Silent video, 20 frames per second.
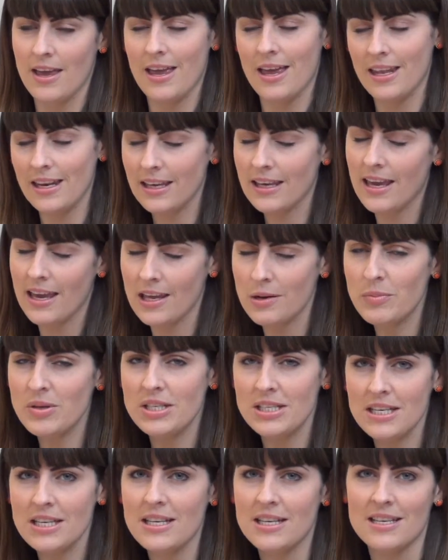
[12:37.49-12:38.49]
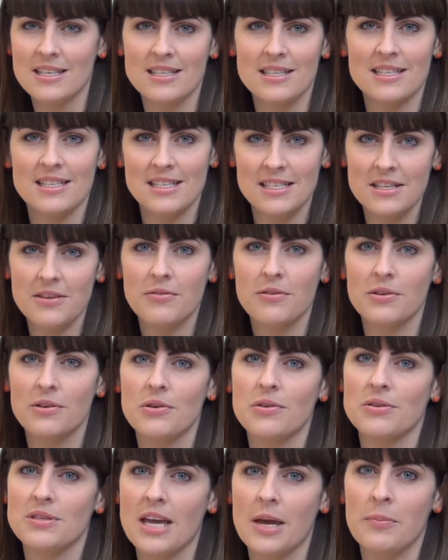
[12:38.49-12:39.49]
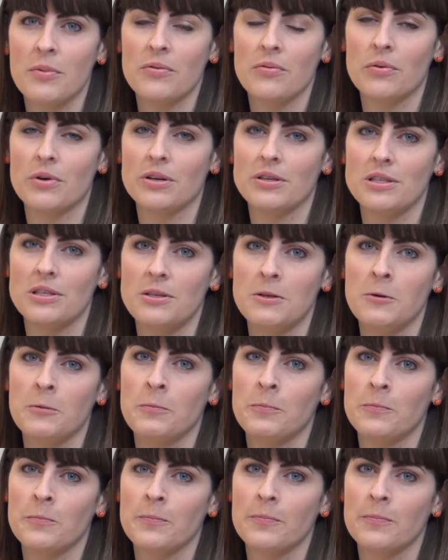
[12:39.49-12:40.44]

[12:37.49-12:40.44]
and it can be tedious. It's a difficult type of work to do.